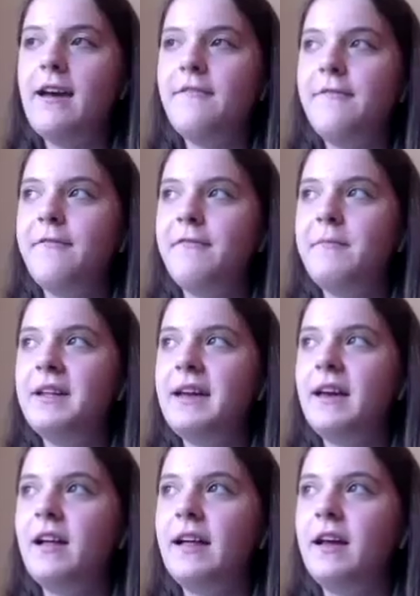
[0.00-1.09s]
I've been
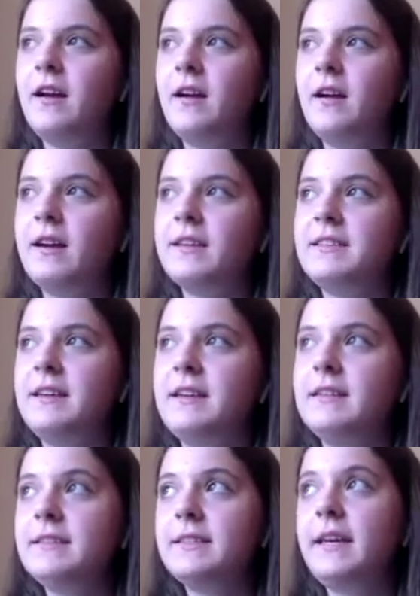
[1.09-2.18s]
at Glenkirk since